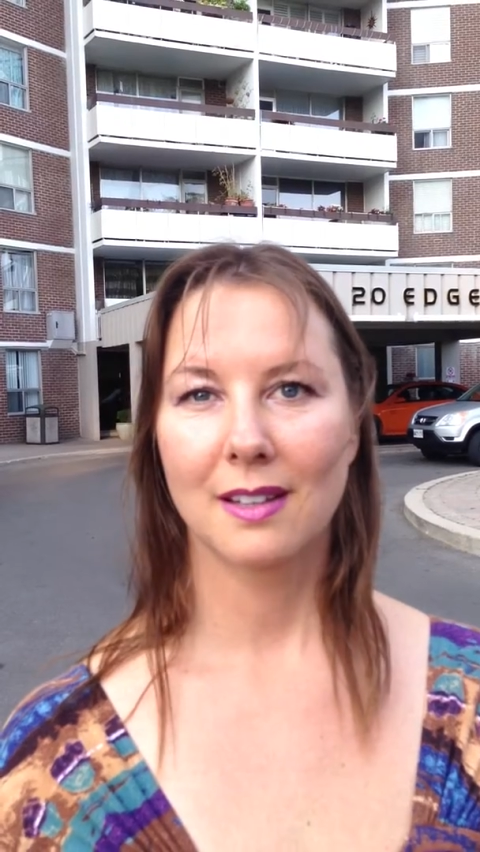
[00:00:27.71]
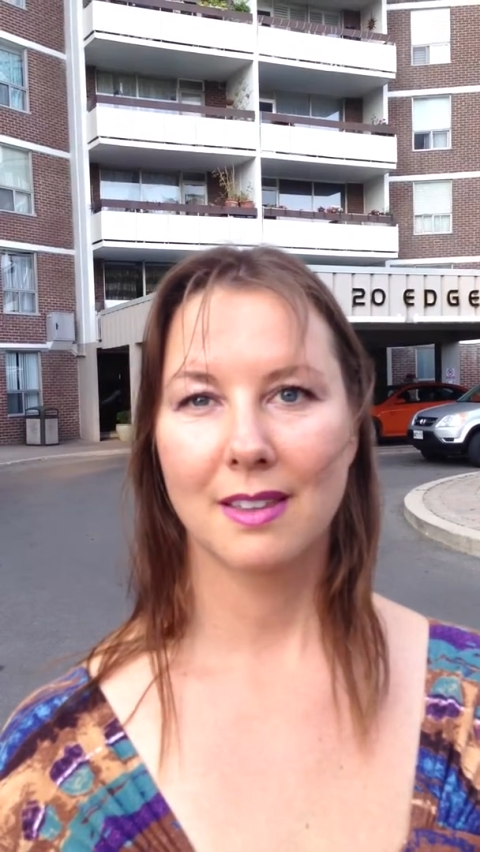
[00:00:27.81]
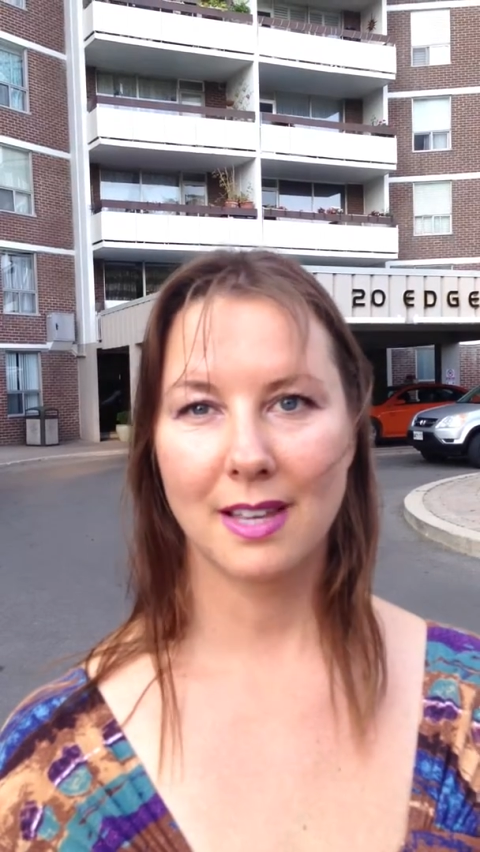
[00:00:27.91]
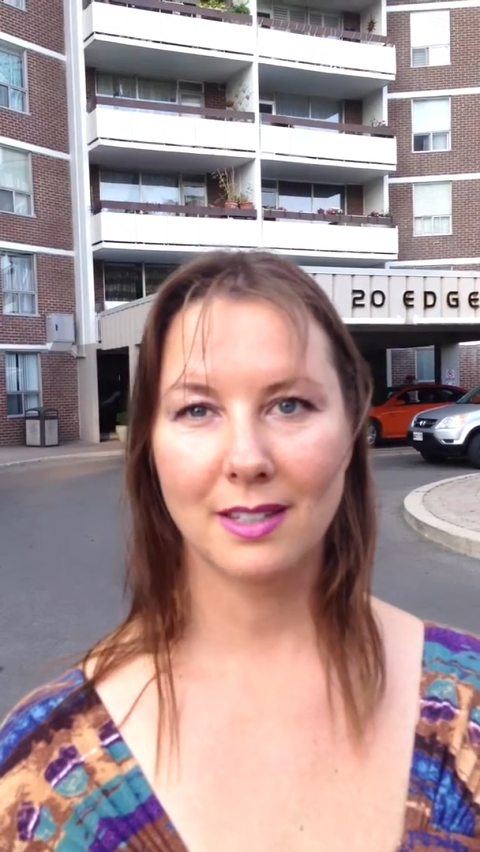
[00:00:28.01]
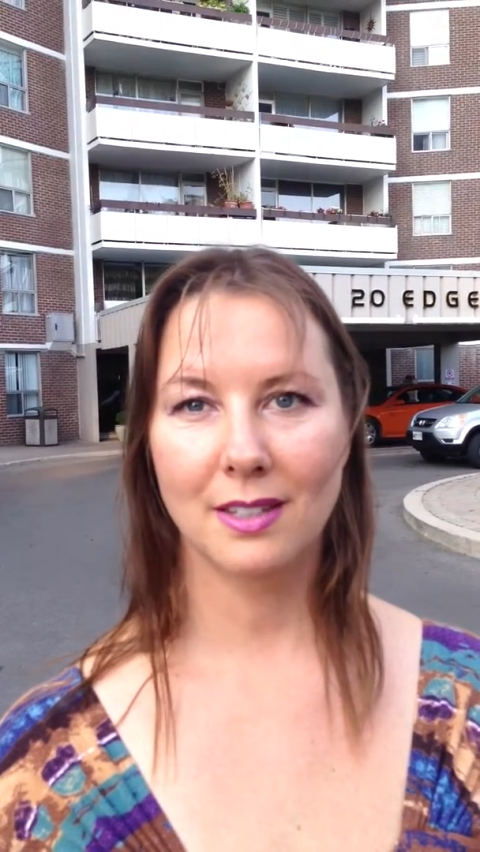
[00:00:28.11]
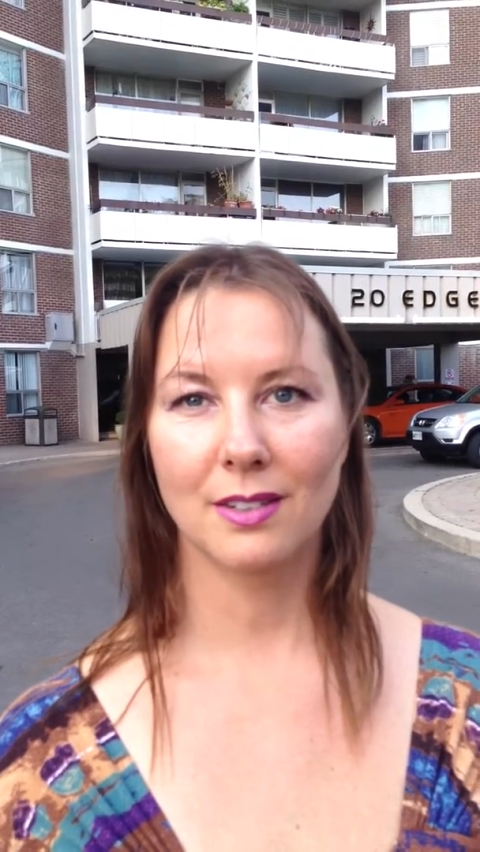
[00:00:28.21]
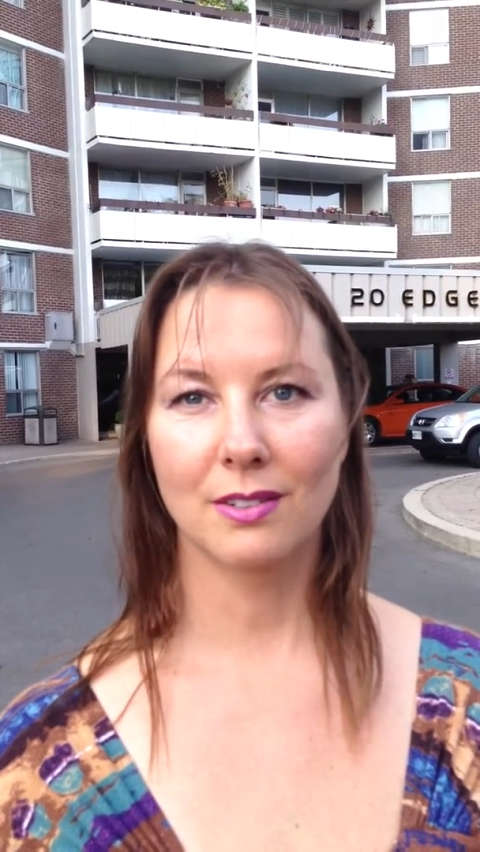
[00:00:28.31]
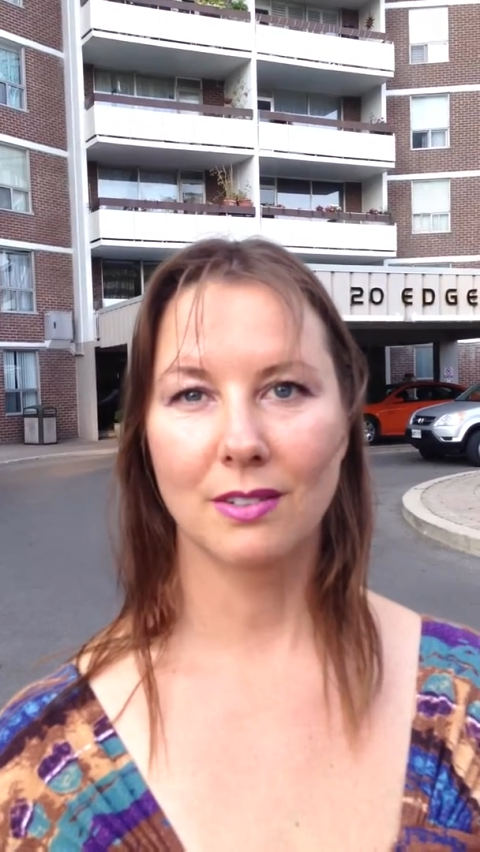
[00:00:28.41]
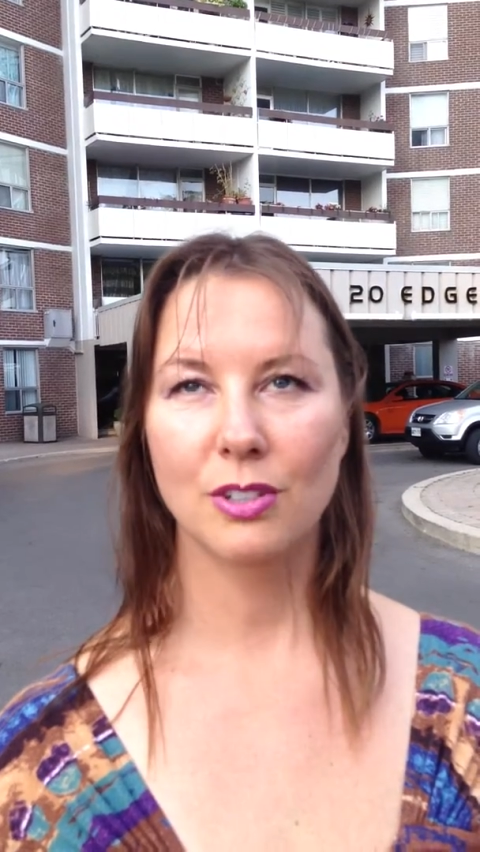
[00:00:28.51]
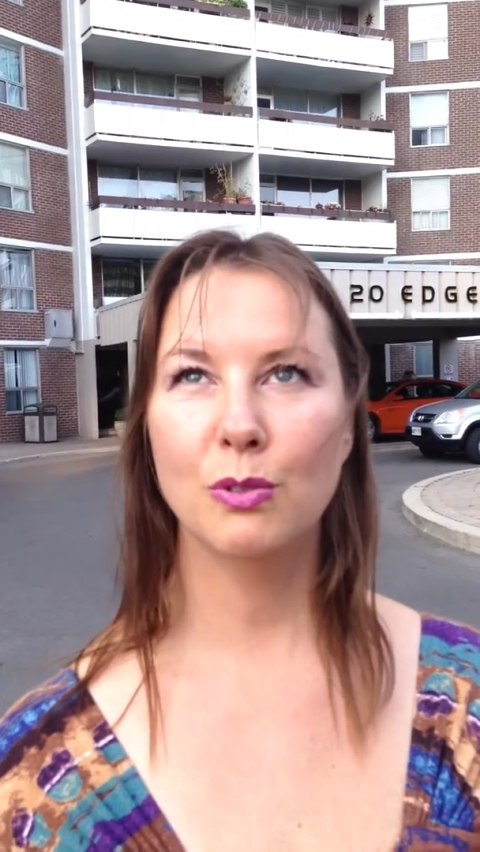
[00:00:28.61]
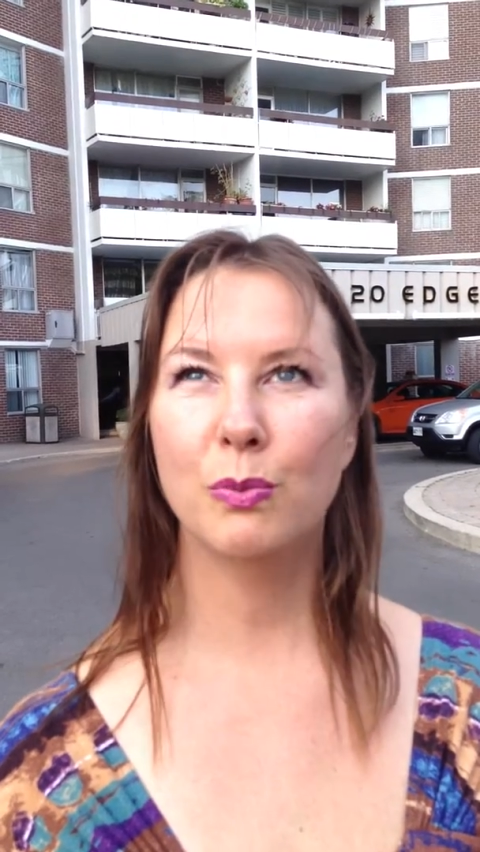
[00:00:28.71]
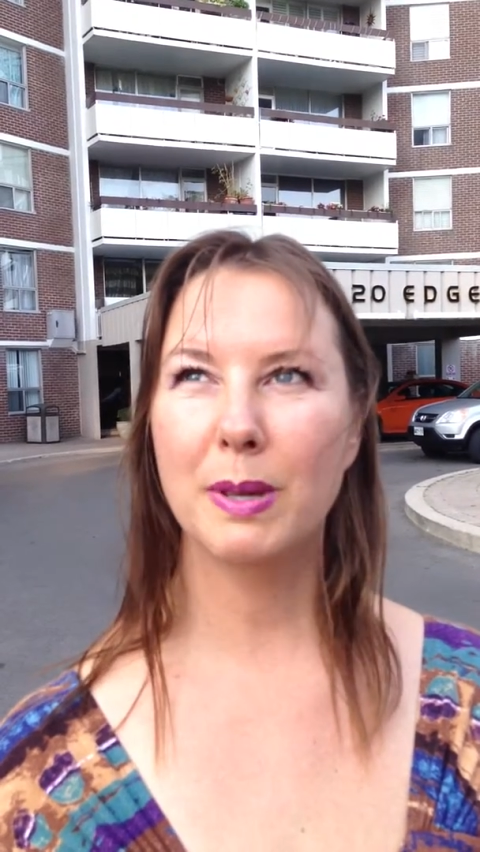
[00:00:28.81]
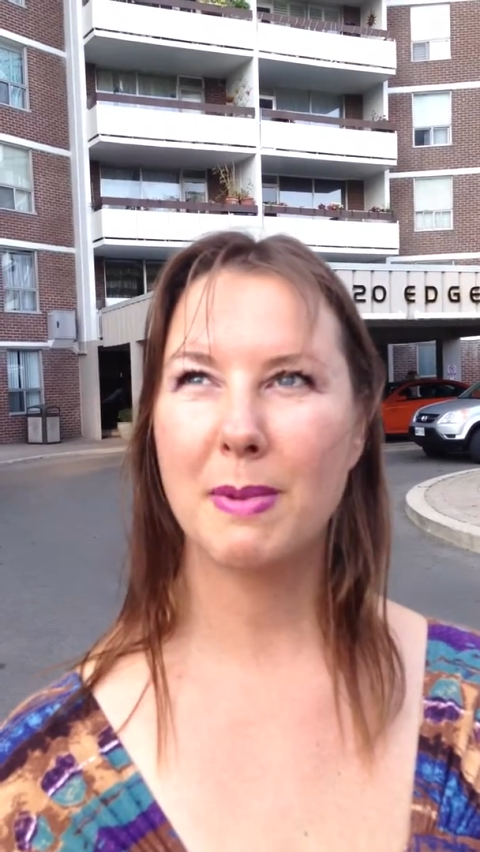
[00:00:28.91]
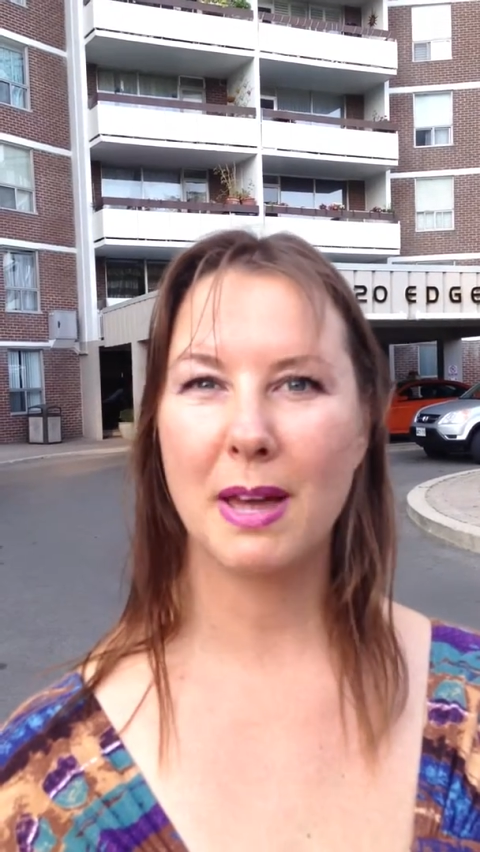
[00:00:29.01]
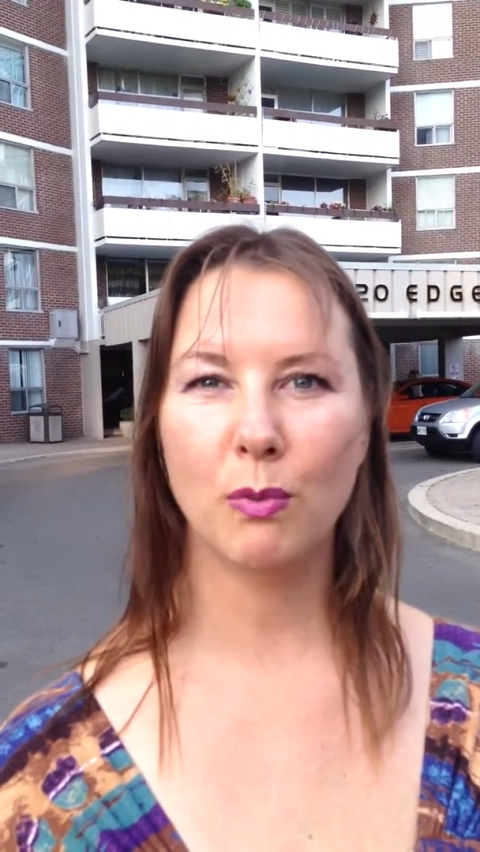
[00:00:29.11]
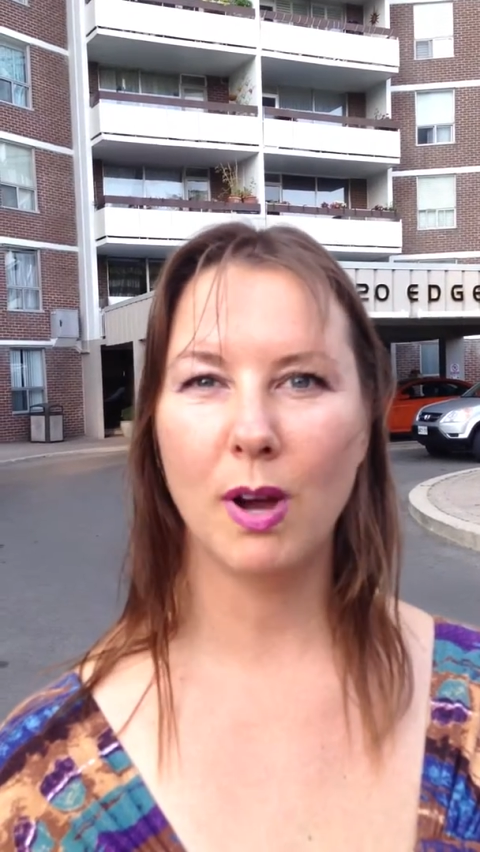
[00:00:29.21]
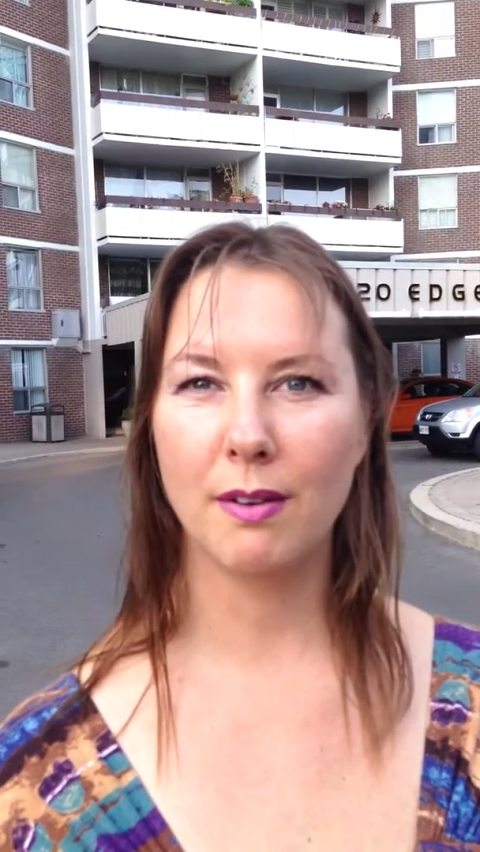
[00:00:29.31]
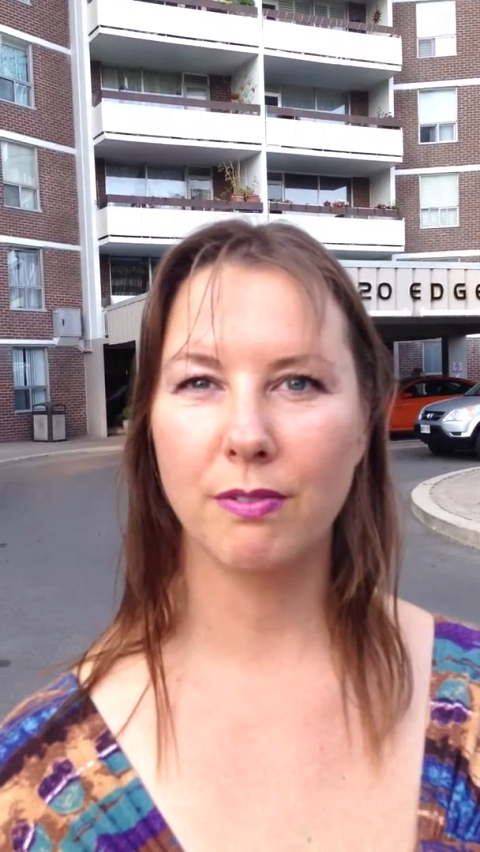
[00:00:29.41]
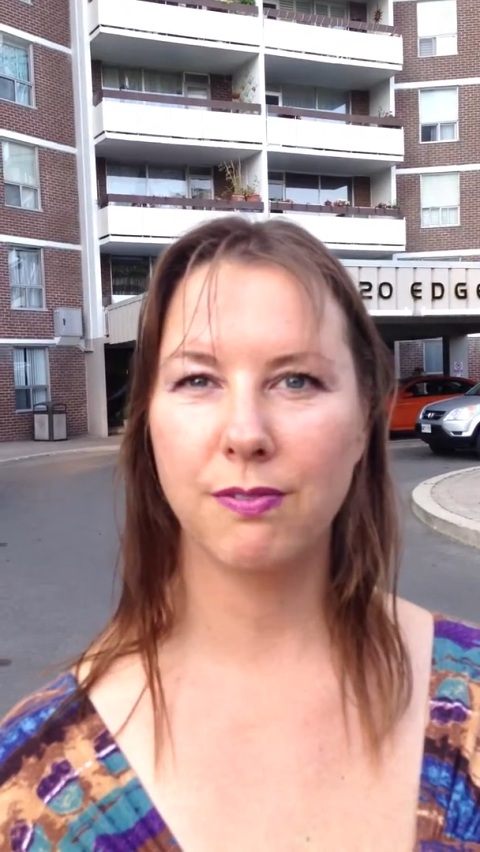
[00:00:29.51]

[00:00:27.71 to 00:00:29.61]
Thank you. You, we met, what,